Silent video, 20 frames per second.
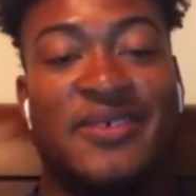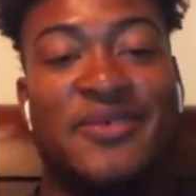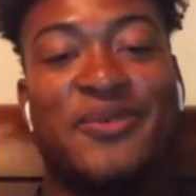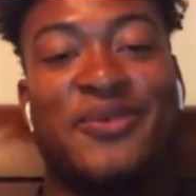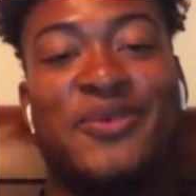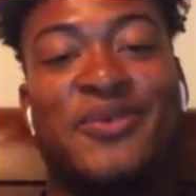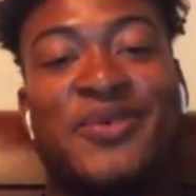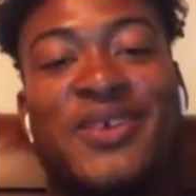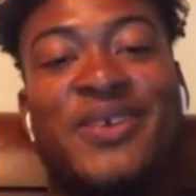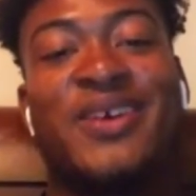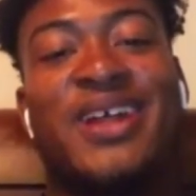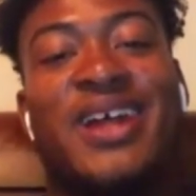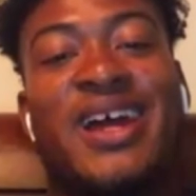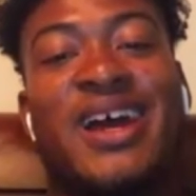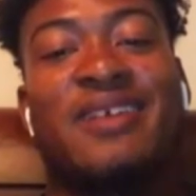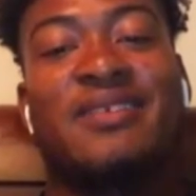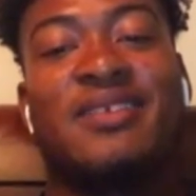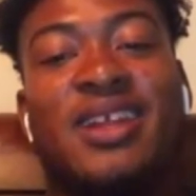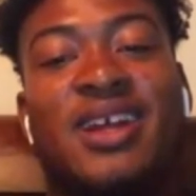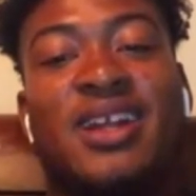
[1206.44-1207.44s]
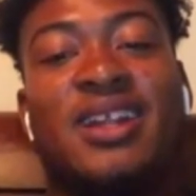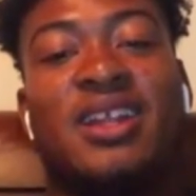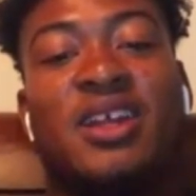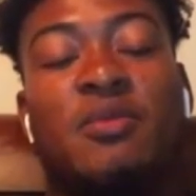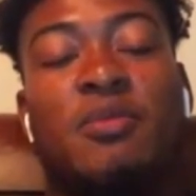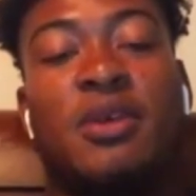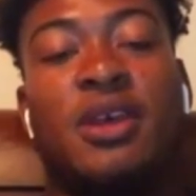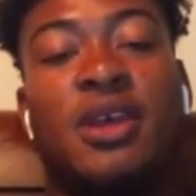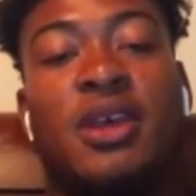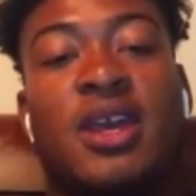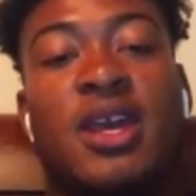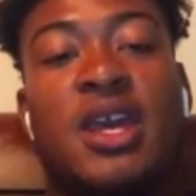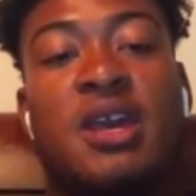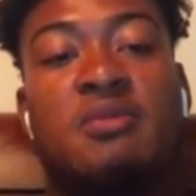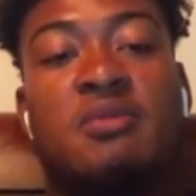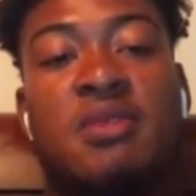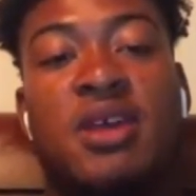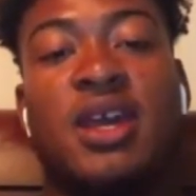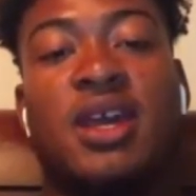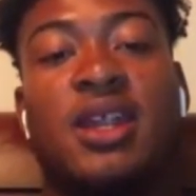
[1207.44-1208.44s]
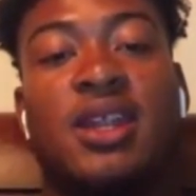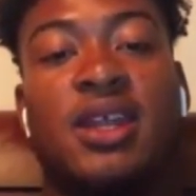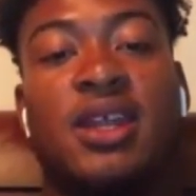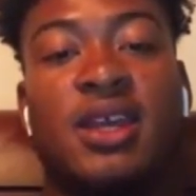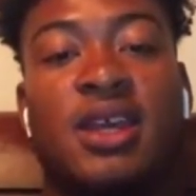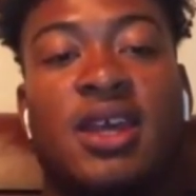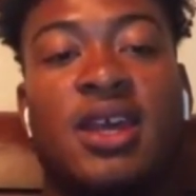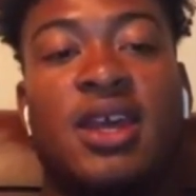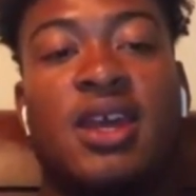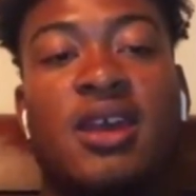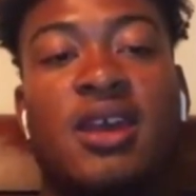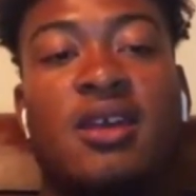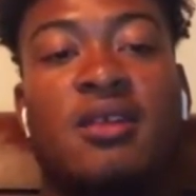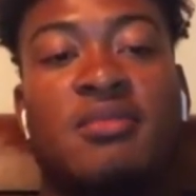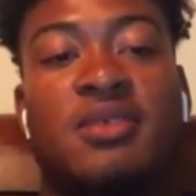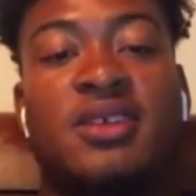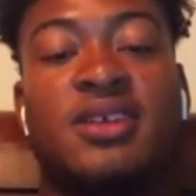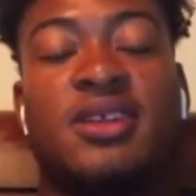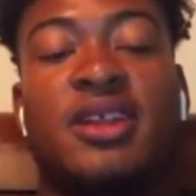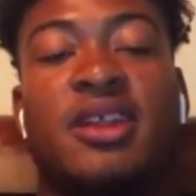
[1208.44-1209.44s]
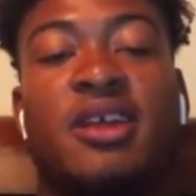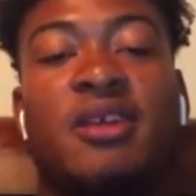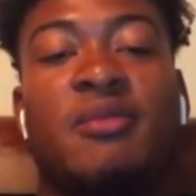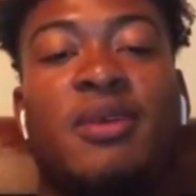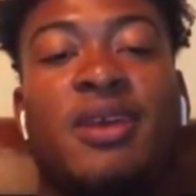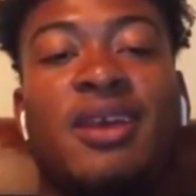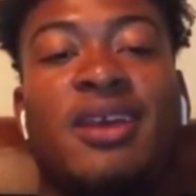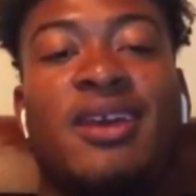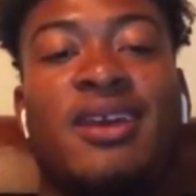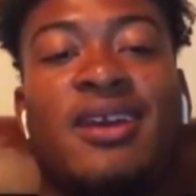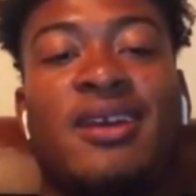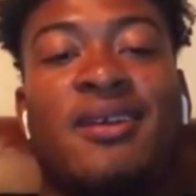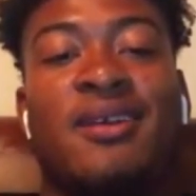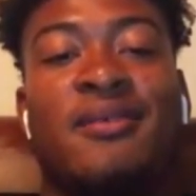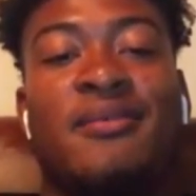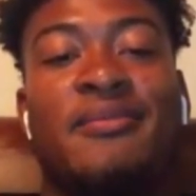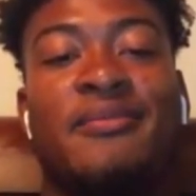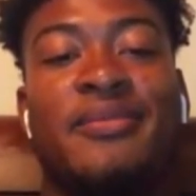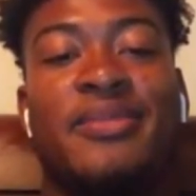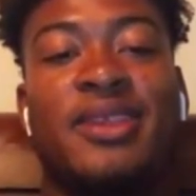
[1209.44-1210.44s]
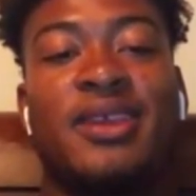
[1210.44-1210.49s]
then when we went after that DP game, the AD came to the DP game.